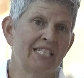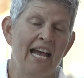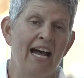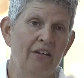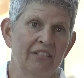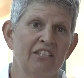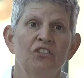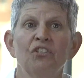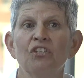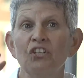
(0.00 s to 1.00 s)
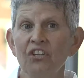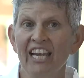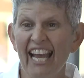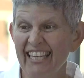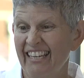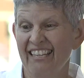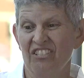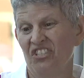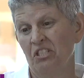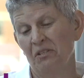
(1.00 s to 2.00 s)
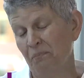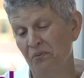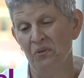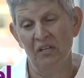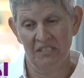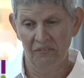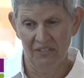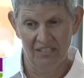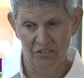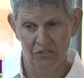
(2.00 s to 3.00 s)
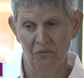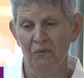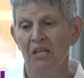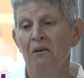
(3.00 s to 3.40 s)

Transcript: down. And you could look at it as just a productivity issue,